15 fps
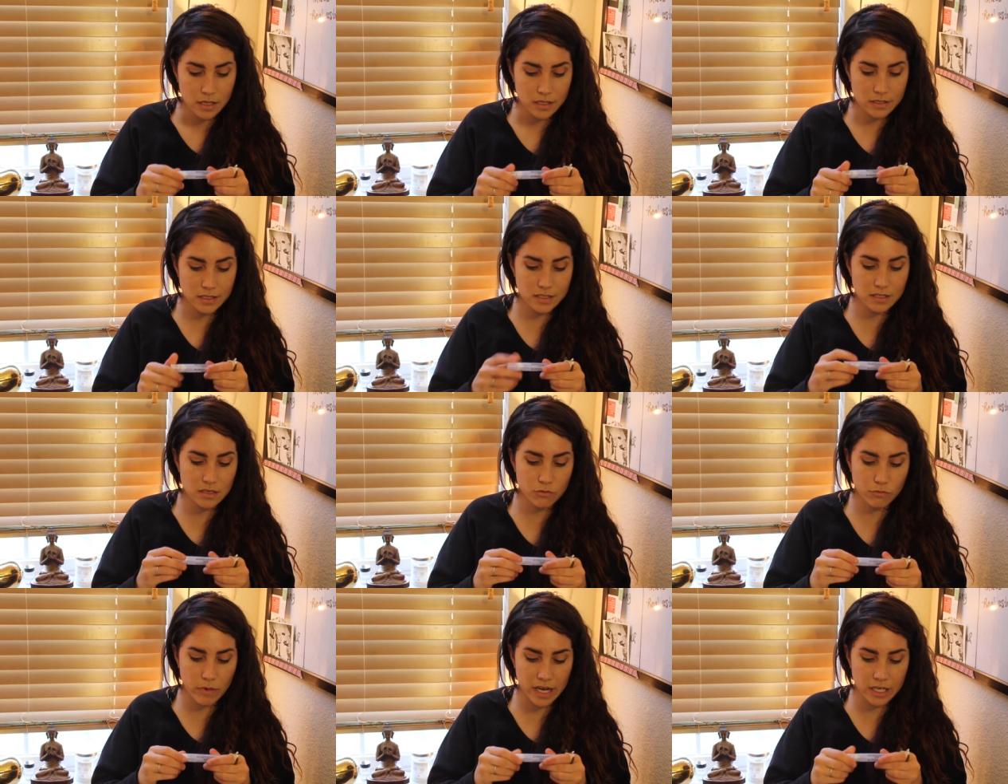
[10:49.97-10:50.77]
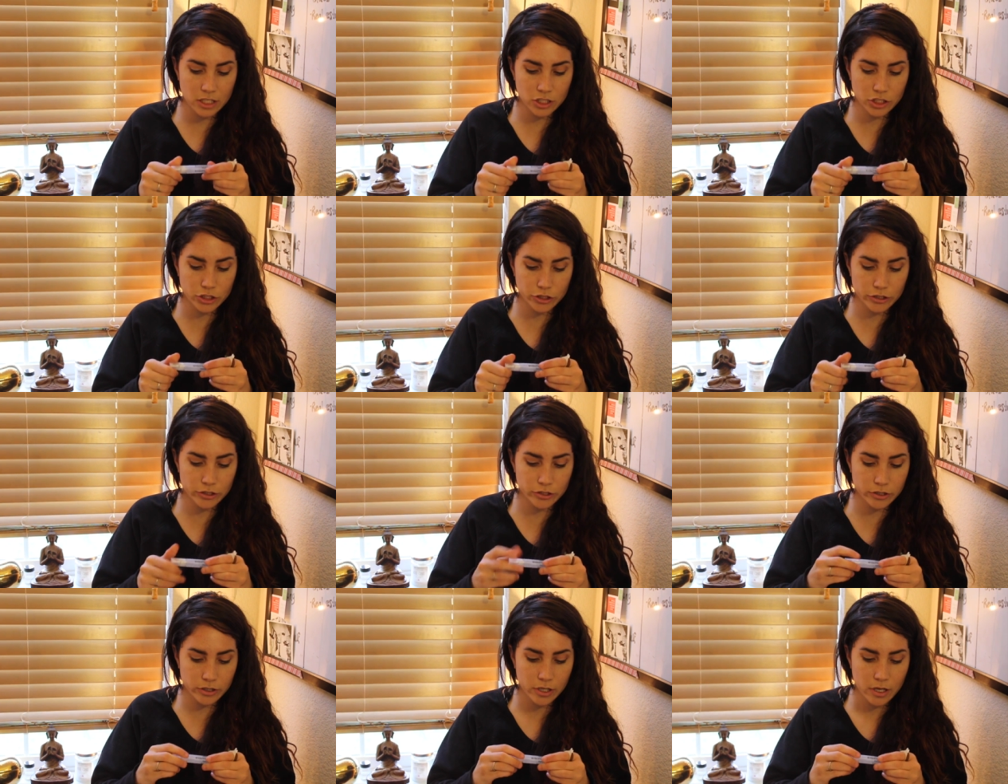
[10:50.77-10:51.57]
This is the
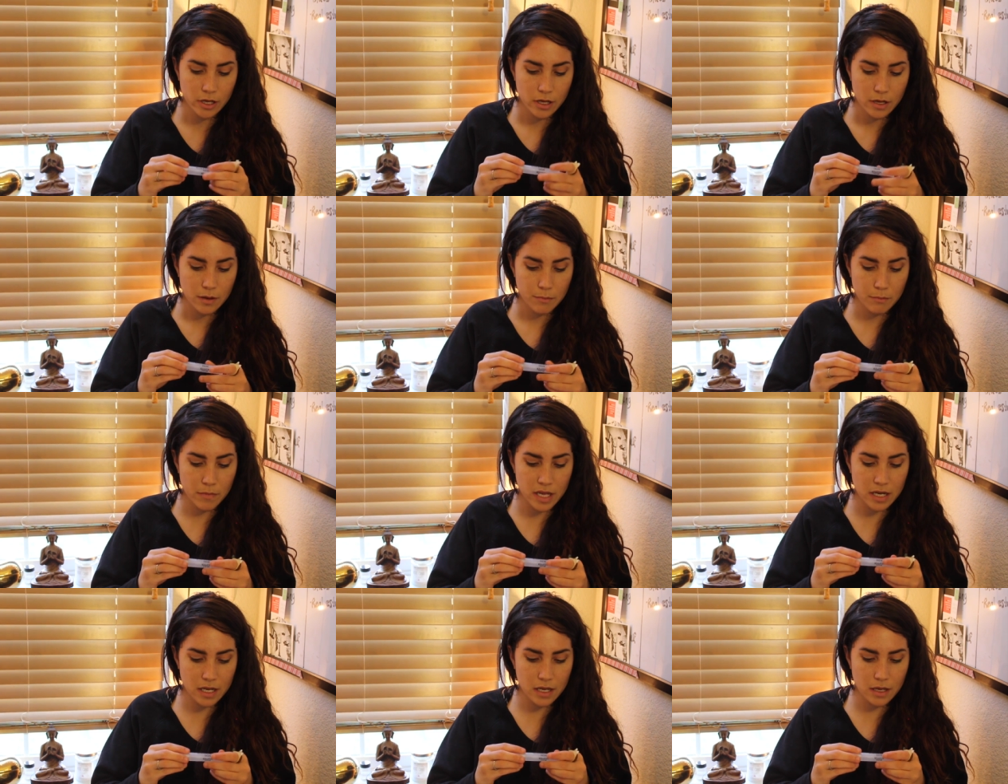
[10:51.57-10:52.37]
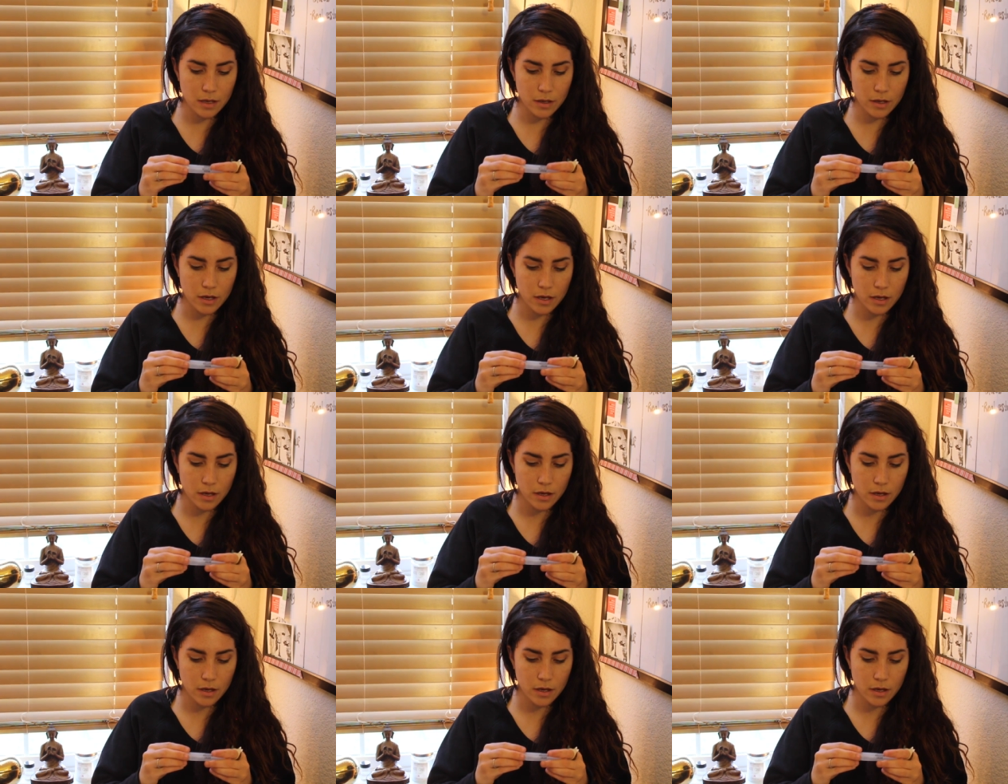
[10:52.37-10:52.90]
Ranger Mini